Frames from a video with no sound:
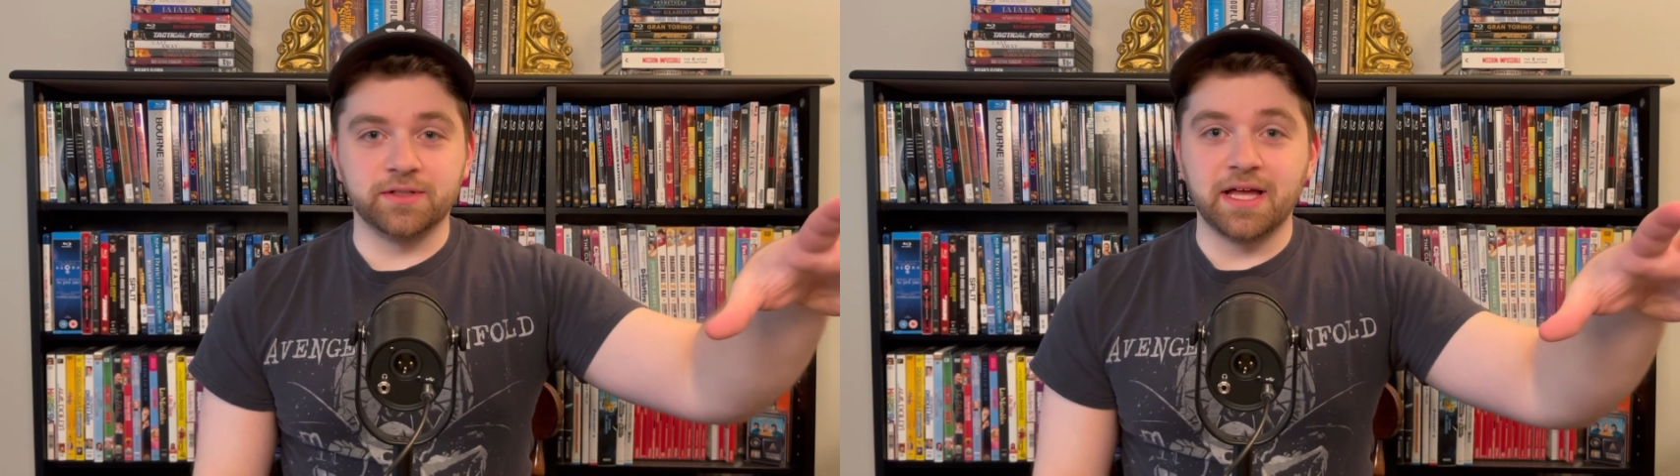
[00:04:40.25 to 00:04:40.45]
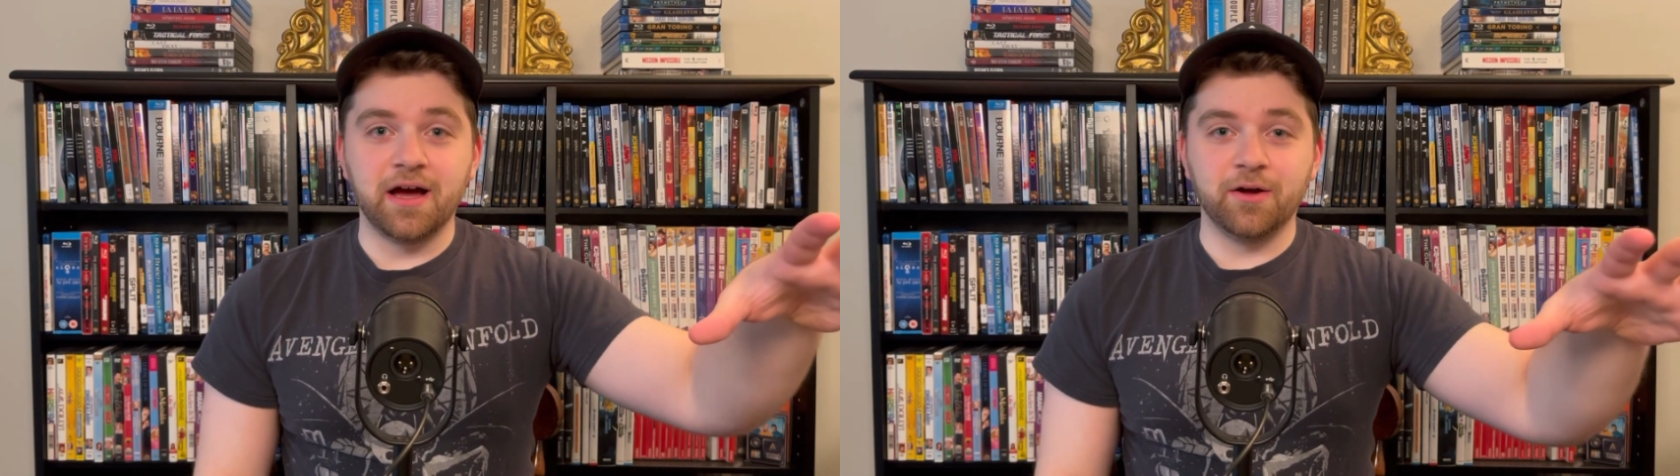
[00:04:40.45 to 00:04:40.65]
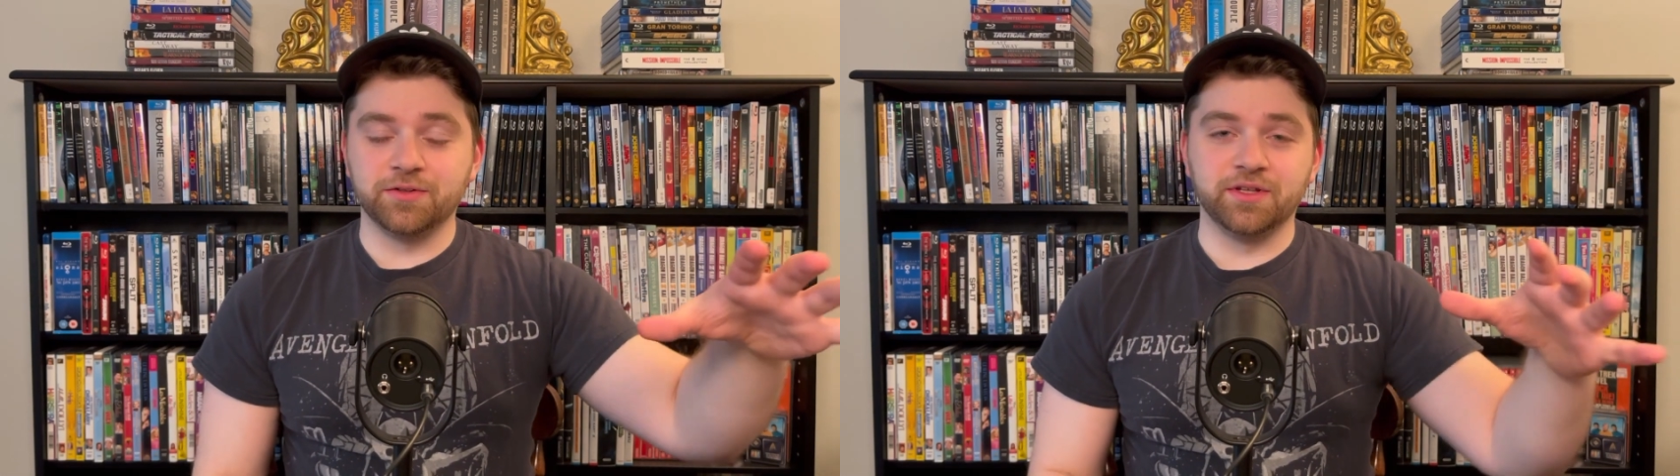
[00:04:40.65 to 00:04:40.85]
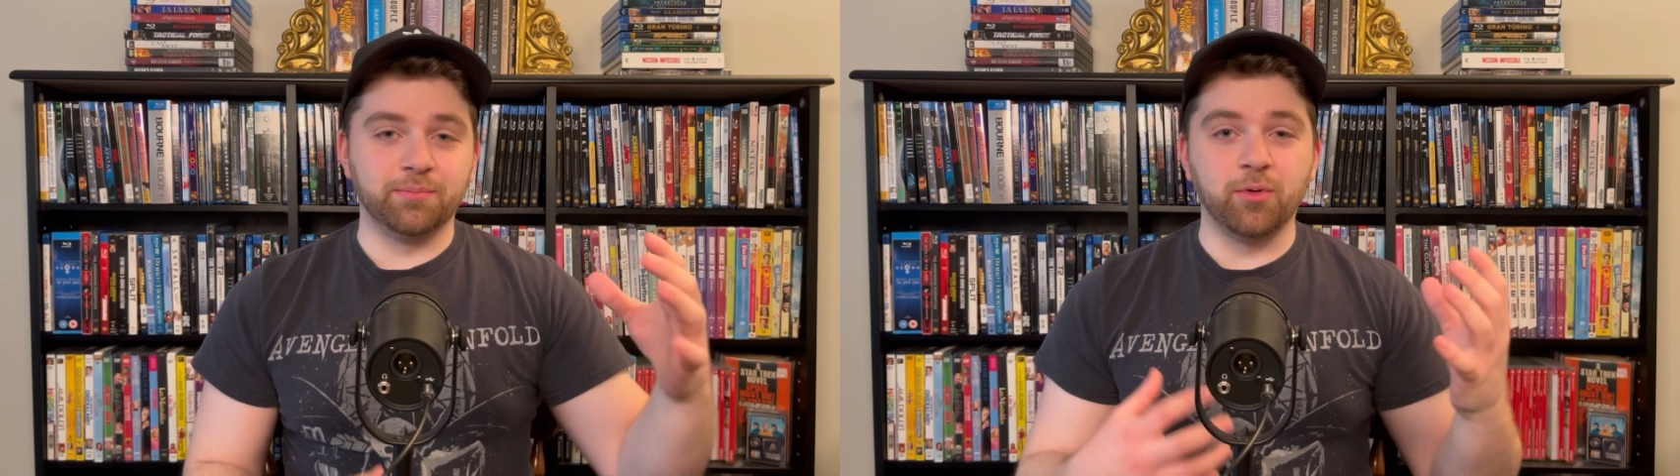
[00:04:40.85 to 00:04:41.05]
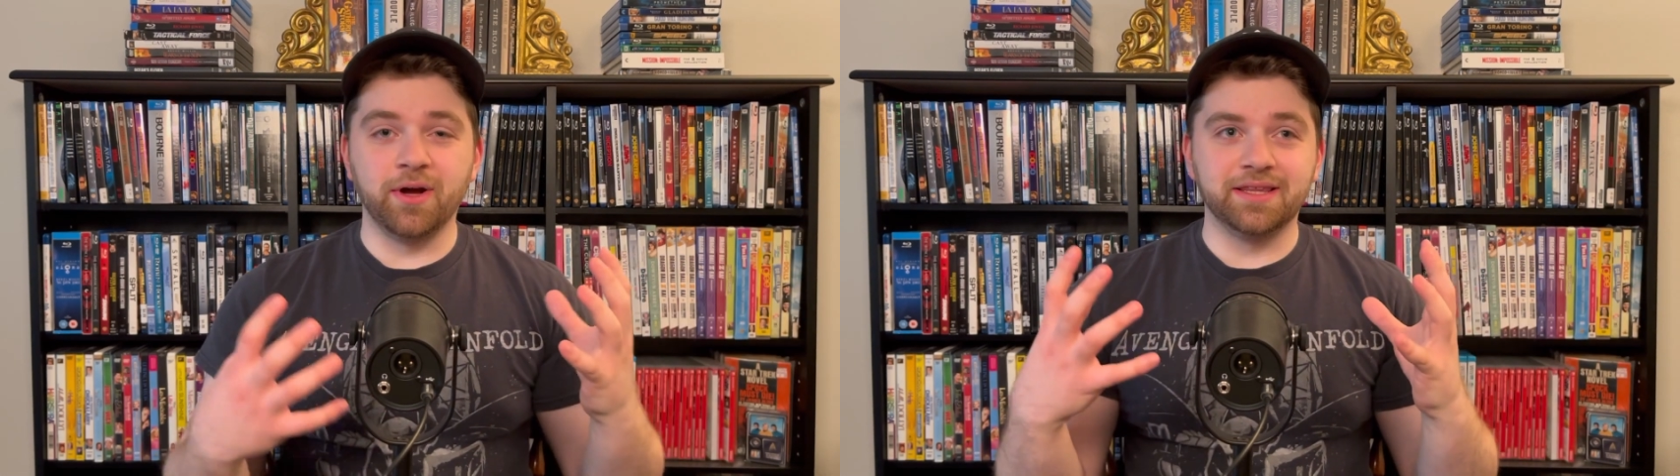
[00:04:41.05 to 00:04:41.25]
down to the
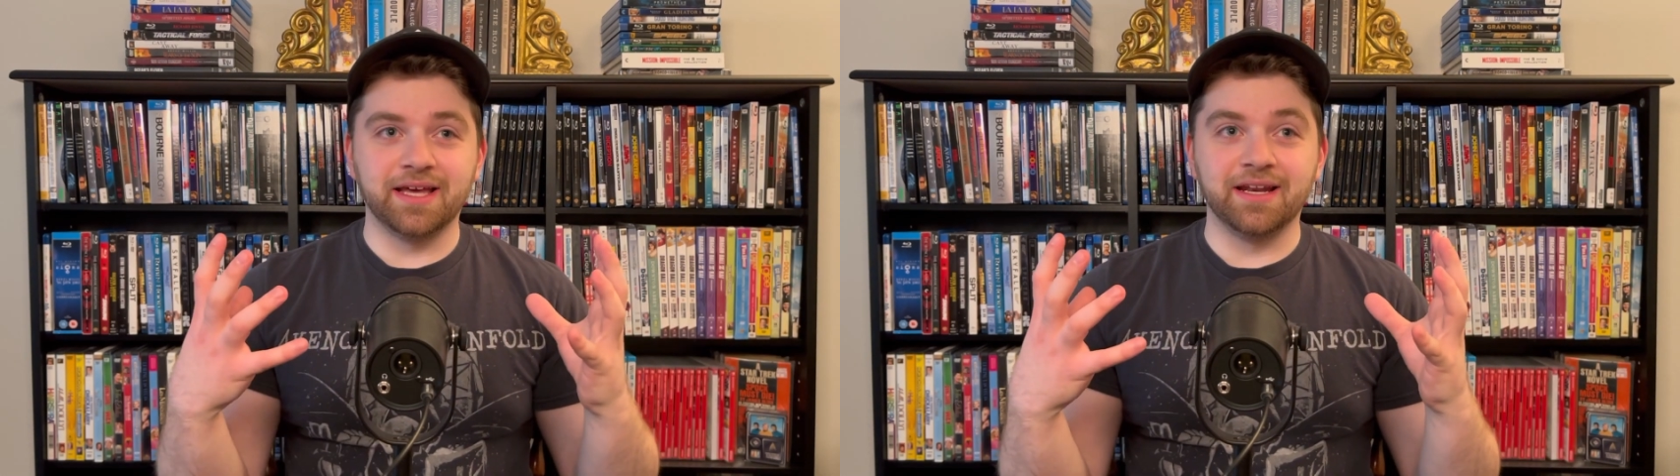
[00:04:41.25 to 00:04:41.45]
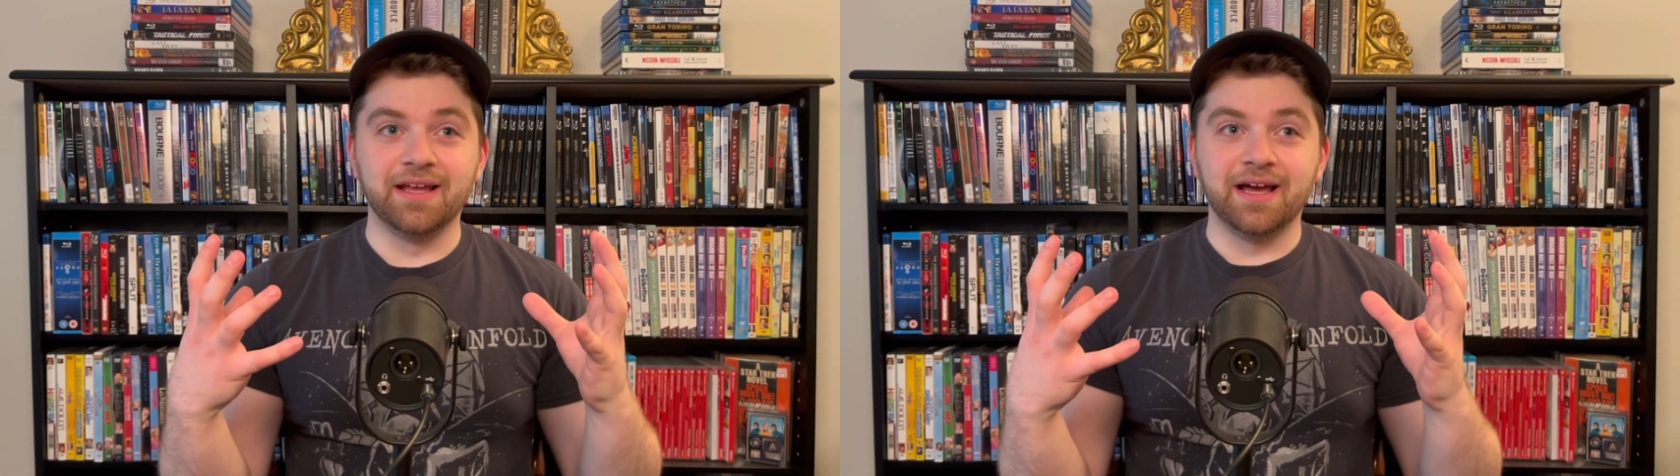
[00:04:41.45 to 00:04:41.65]
point that